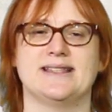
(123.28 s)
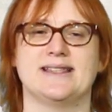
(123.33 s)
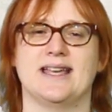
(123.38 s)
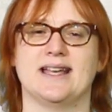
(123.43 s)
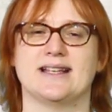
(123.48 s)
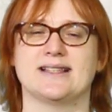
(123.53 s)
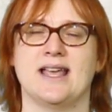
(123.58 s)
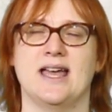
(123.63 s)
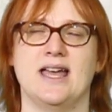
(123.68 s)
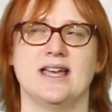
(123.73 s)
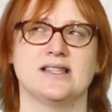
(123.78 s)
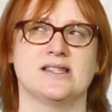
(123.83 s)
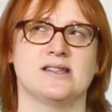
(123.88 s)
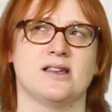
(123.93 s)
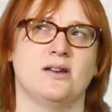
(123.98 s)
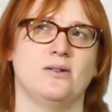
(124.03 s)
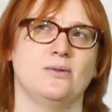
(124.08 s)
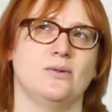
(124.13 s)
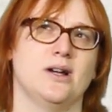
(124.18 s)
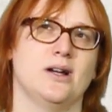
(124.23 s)
E6,
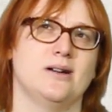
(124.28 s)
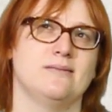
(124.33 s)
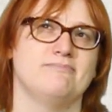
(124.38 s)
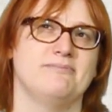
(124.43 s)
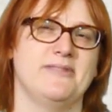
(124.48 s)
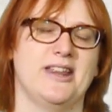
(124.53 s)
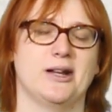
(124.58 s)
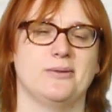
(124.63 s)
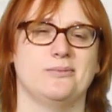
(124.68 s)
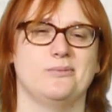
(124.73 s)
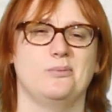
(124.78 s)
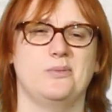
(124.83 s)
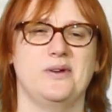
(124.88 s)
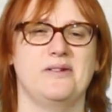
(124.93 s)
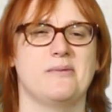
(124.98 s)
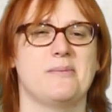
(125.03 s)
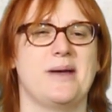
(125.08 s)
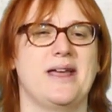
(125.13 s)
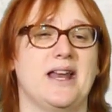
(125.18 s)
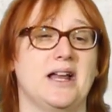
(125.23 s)
so you know, we
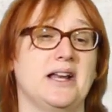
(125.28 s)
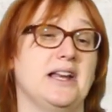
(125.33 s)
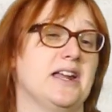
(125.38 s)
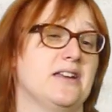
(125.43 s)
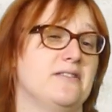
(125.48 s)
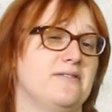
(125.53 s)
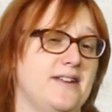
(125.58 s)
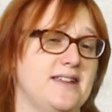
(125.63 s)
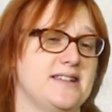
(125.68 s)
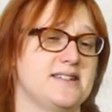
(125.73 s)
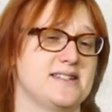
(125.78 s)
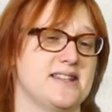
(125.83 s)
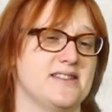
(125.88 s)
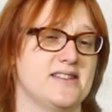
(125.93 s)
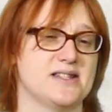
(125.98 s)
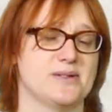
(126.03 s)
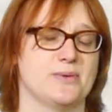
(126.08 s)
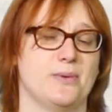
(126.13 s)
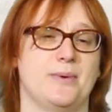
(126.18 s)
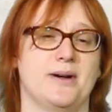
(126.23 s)
remain unconvinced that
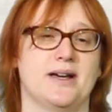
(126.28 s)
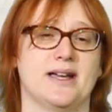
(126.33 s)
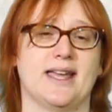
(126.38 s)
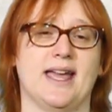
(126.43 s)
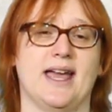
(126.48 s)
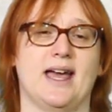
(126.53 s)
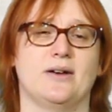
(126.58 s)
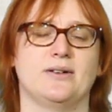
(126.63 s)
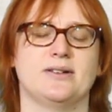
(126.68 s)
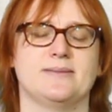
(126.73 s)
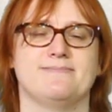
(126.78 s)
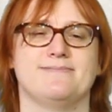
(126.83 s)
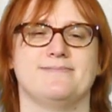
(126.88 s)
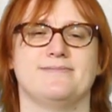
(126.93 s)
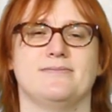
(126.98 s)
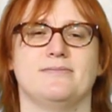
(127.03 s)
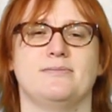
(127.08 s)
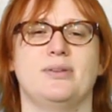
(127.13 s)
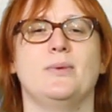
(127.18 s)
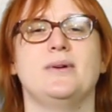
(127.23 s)
this will work out,
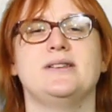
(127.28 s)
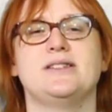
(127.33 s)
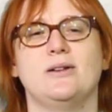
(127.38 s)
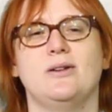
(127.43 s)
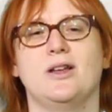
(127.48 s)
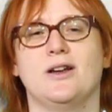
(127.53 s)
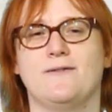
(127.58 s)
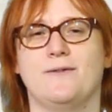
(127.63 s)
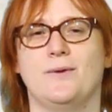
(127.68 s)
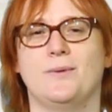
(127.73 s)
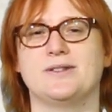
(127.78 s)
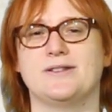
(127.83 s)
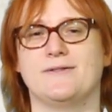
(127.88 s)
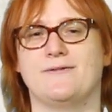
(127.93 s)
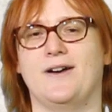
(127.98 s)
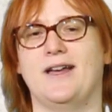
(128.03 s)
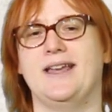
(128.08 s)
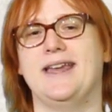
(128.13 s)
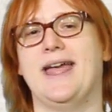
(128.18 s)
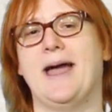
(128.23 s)
but we do look forward to
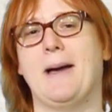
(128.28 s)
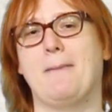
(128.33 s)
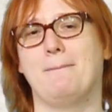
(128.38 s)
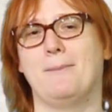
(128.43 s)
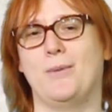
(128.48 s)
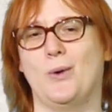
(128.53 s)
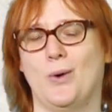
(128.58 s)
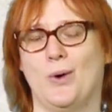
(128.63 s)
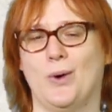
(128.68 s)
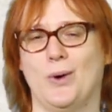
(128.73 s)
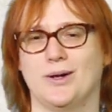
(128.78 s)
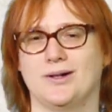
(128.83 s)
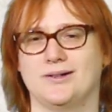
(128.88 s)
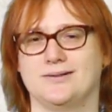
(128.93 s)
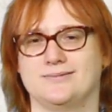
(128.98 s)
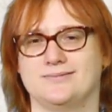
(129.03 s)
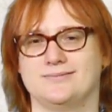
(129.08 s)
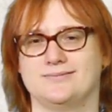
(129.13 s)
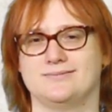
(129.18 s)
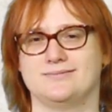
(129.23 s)
finding out more.
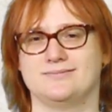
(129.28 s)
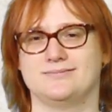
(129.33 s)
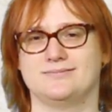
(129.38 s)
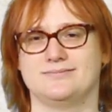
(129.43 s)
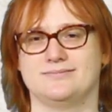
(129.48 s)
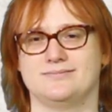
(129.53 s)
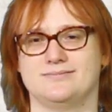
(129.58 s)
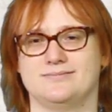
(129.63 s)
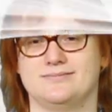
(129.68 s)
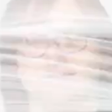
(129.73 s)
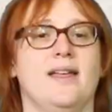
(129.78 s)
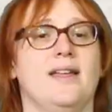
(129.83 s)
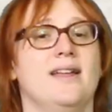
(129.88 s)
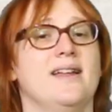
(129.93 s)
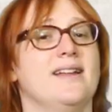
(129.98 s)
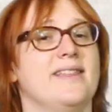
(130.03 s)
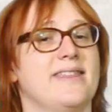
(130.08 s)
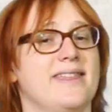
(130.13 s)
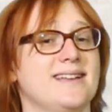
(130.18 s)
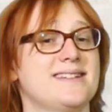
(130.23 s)

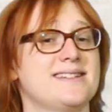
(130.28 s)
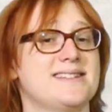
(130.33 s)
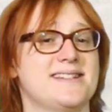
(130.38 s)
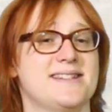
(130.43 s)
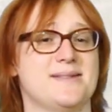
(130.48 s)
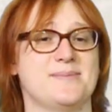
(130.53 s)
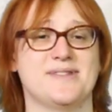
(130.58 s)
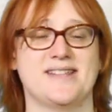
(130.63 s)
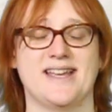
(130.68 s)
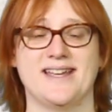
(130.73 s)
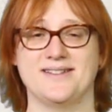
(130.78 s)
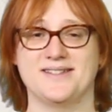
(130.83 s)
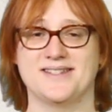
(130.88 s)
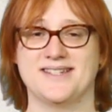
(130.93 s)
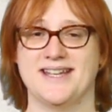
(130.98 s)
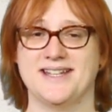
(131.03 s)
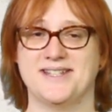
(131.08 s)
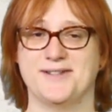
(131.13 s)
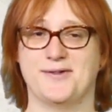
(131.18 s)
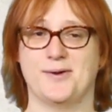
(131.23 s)
Thanks to some sales
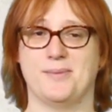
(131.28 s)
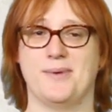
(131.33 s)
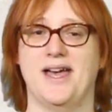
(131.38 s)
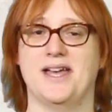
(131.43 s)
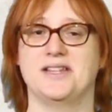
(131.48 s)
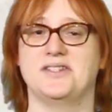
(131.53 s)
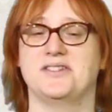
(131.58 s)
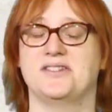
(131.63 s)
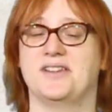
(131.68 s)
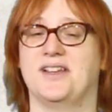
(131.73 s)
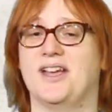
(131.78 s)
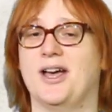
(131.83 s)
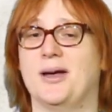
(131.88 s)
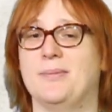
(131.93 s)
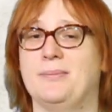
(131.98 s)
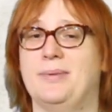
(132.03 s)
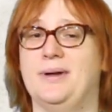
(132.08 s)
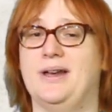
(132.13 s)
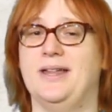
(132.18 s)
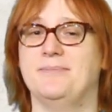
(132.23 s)
data from Hedges &
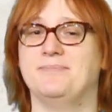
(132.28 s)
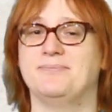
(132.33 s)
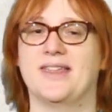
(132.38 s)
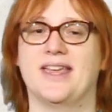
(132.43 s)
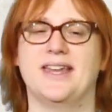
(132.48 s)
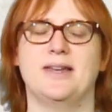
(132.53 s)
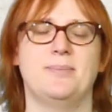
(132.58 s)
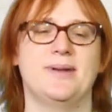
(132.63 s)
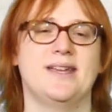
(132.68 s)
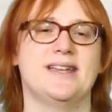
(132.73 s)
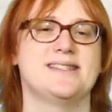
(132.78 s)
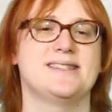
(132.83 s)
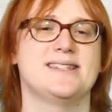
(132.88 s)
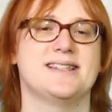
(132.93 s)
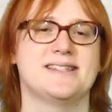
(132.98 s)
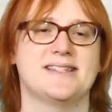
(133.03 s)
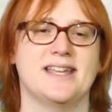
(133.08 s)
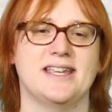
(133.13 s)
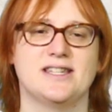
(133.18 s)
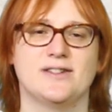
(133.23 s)
Company, it appears the
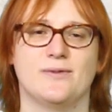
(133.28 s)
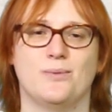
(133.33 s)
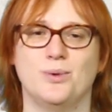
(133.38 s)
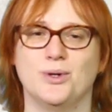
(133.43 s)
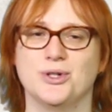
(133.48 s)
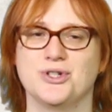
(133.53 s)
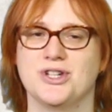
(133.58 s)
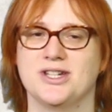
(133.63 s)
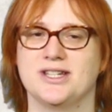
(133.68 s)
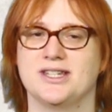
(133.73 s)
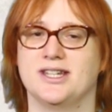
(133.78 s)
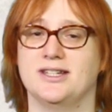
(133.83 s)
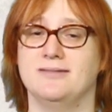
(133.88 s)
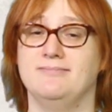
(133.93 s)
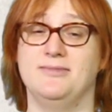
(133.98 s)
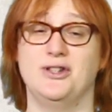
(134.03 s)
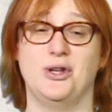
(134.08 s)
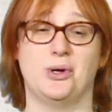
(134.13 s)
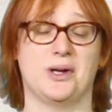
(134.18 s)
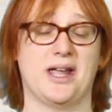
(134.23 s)
state of
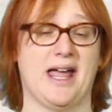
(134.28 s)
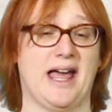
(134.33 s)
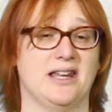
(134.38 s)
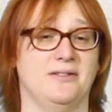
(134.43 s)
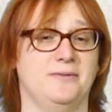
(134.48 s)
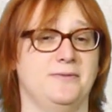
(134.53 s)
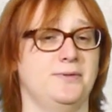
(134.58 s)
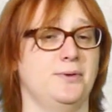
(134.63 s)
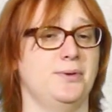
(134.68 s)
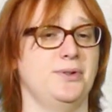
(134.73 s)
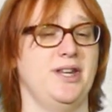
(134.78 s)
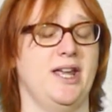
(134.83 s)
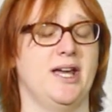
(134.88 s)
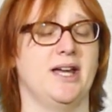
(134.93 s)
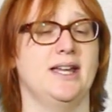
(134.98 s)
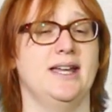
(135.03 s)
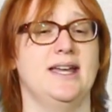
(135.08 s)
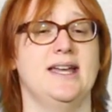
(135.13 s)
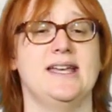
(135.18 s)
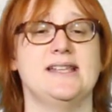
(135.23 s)
Washington, not
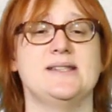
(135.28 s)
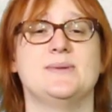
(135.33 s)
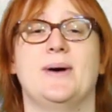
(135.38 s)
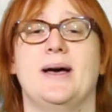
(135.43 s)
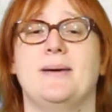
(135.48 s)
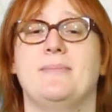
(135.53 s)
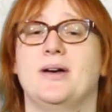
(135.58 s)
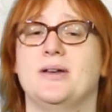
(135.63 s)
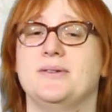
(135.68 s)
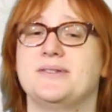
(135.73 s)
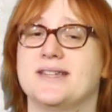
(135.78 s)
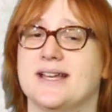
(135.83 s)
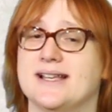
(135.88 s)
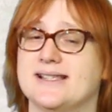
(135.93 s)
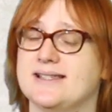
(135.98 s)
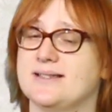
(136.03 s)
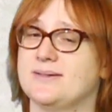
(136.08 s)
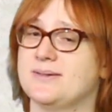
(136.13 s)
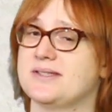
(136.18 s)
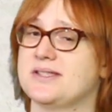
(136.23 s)
California, is where most
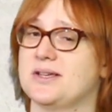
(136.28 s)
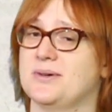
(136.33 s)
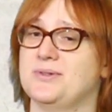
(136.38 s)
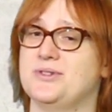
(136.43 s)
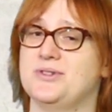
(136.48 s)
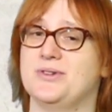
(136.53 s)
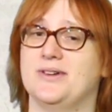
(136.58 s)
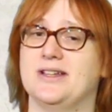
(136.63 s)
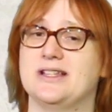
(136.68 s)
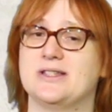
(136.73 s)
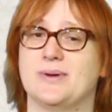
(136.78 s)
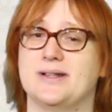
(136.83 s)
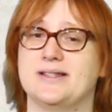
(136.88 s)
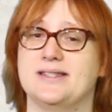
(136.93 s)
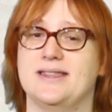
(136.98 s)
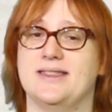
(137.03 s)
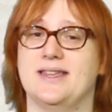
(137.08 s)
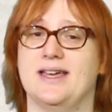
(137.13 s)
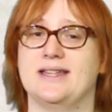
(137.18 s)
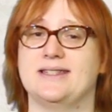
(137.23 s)
Teslas were sold during
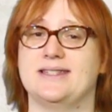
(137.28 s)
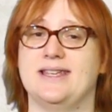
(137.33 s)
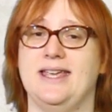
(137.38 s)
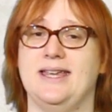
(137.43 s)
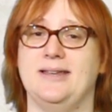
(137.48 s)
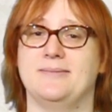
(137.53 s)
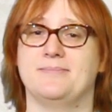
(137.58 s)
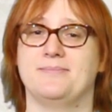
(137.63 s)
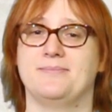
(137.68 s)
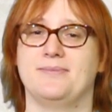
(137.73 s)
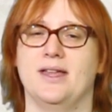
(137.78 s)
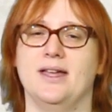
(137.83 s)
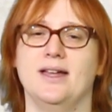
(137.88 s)
2013.